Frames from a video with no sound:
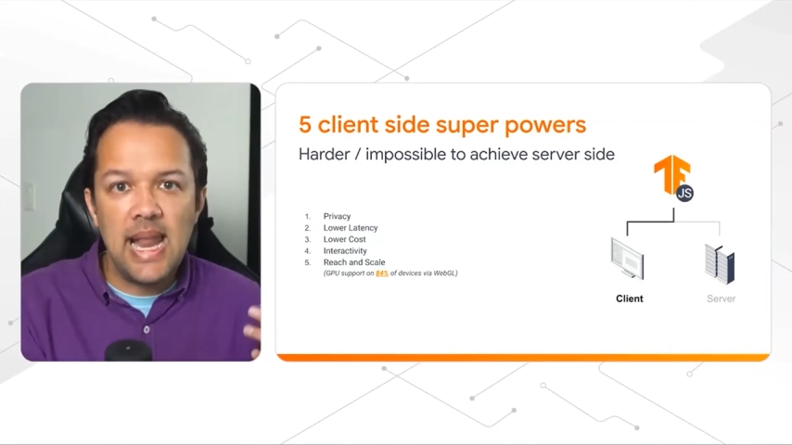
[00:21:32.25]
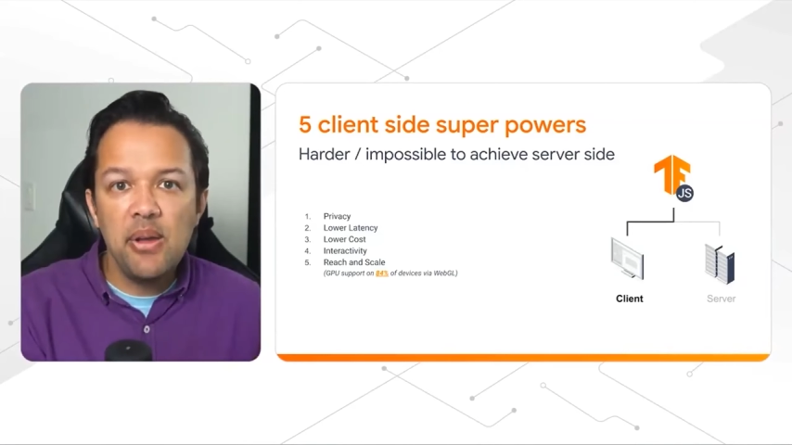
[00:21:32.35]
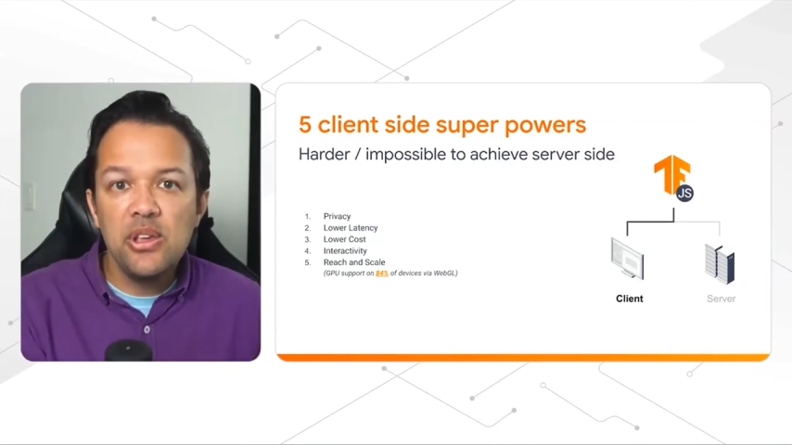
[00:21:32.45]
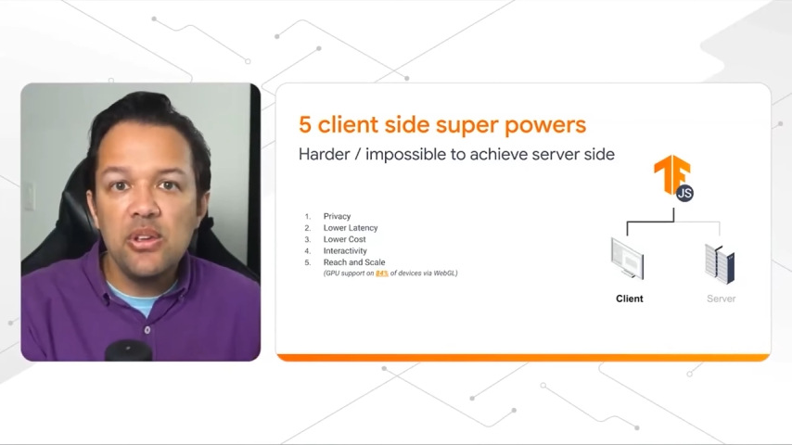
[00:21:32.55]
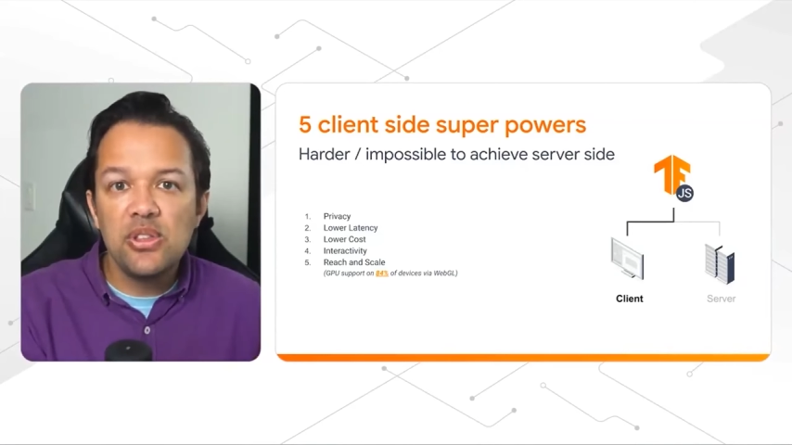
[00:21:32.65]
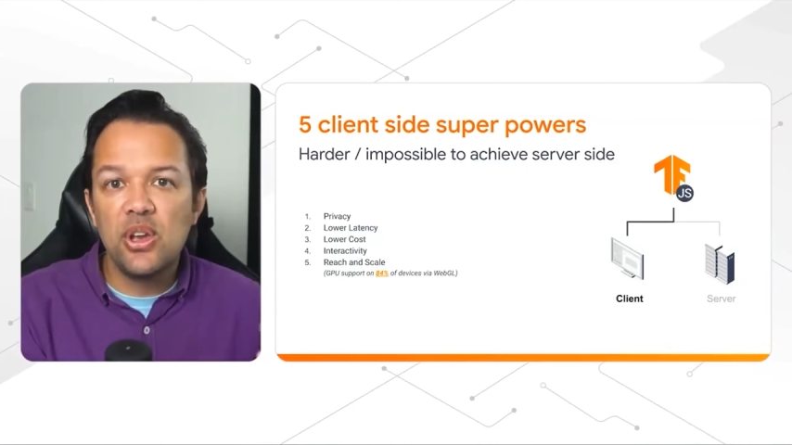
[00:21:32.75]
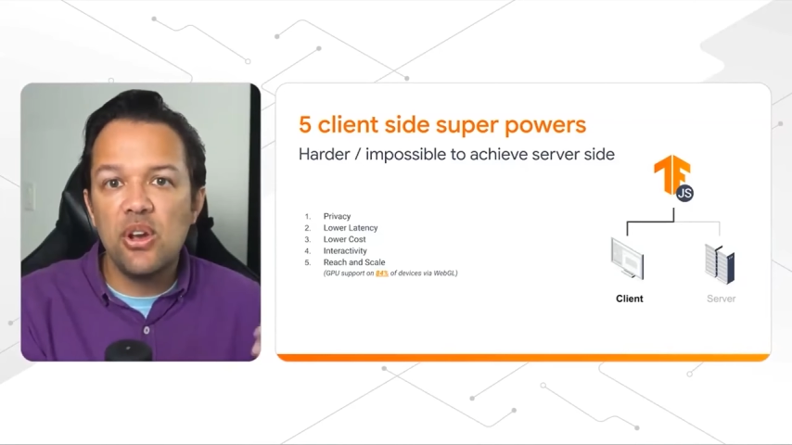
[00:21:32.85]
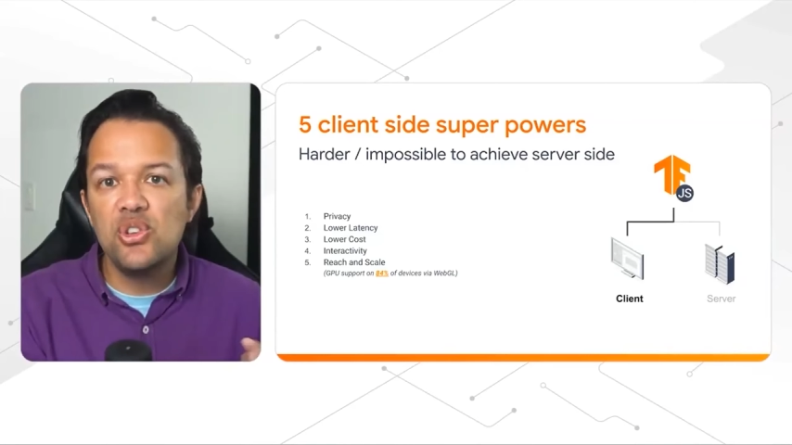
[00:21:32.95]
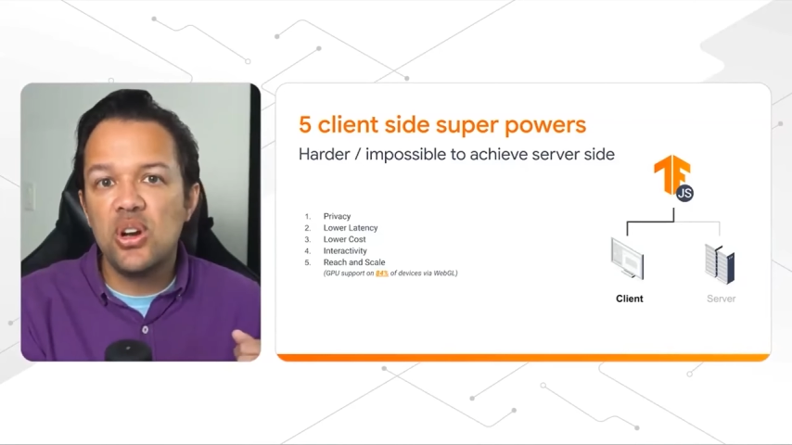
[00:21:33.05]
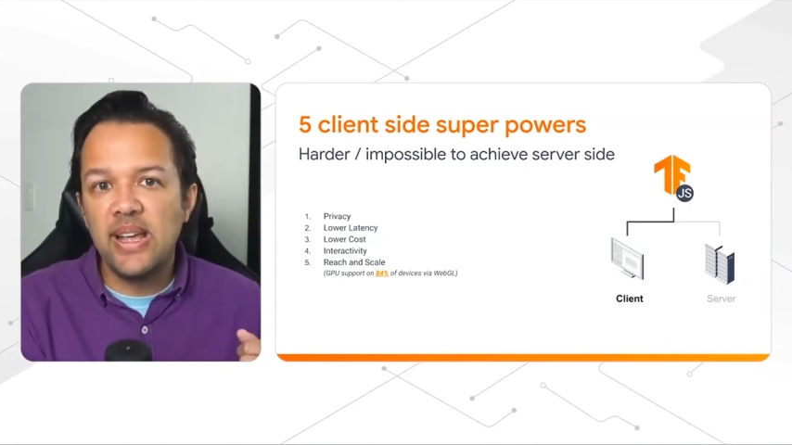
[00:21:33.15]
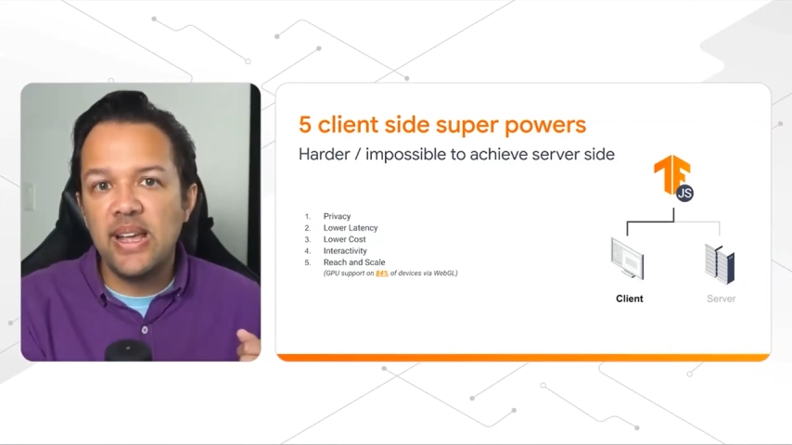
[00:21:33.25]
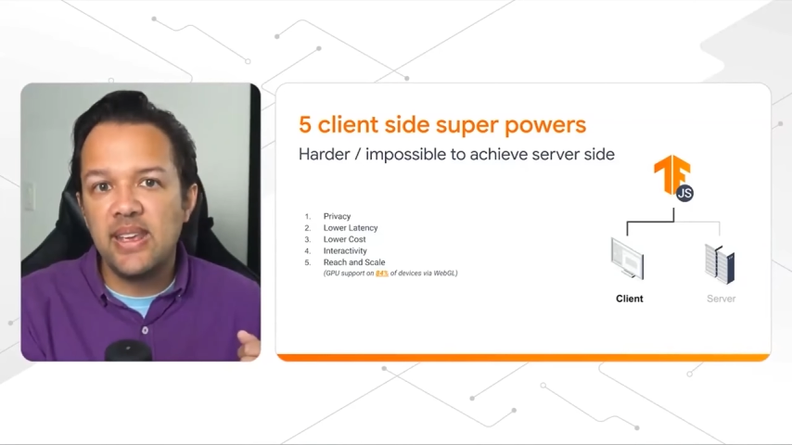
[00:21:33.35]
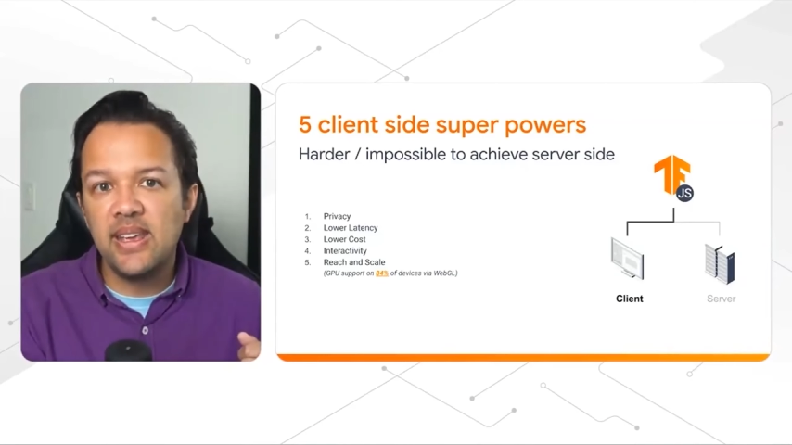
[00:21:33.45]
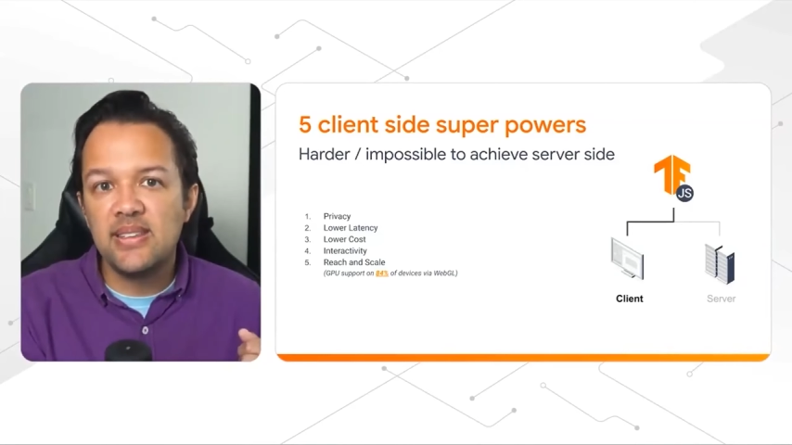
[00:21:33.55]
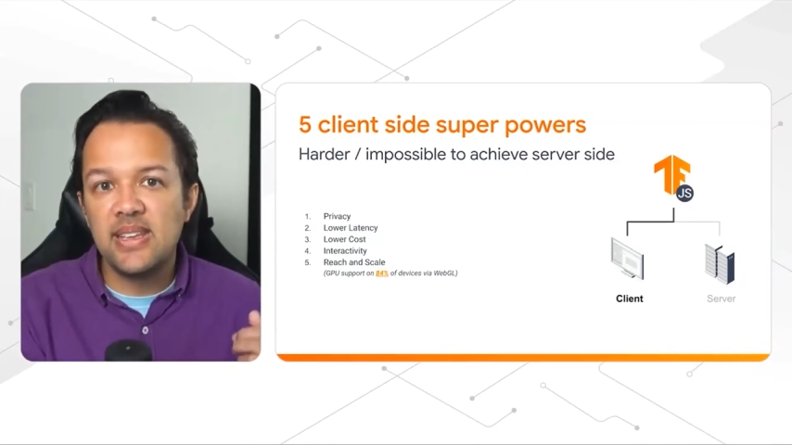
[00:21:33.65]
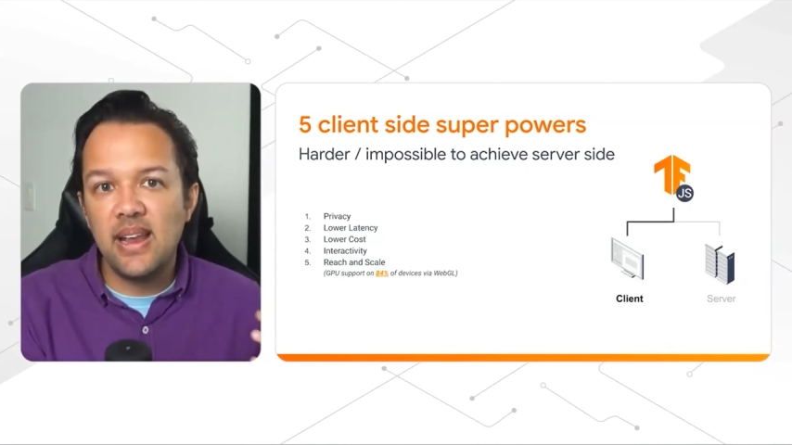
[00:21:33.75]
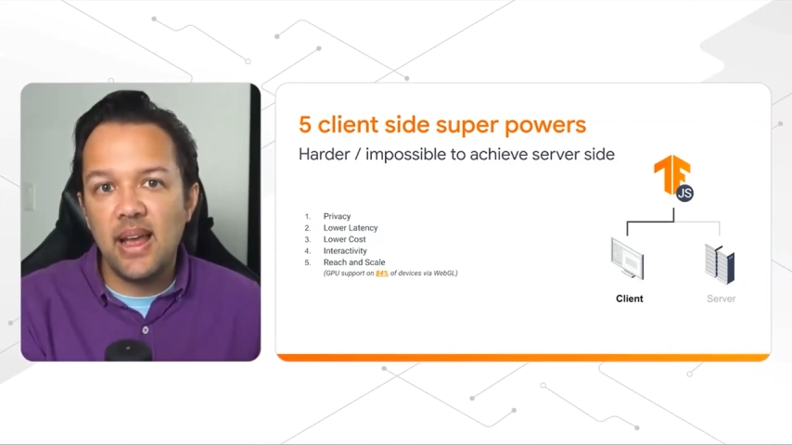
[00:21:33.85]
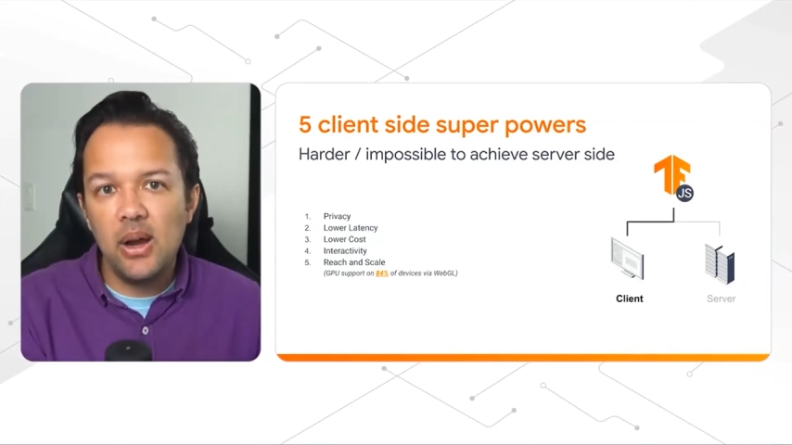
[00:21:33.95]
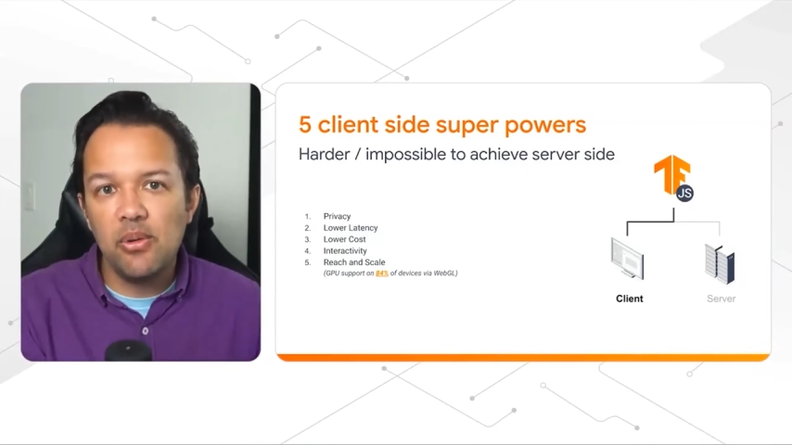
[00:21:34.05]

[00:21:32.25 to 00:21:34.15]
allowing you to code your ideas in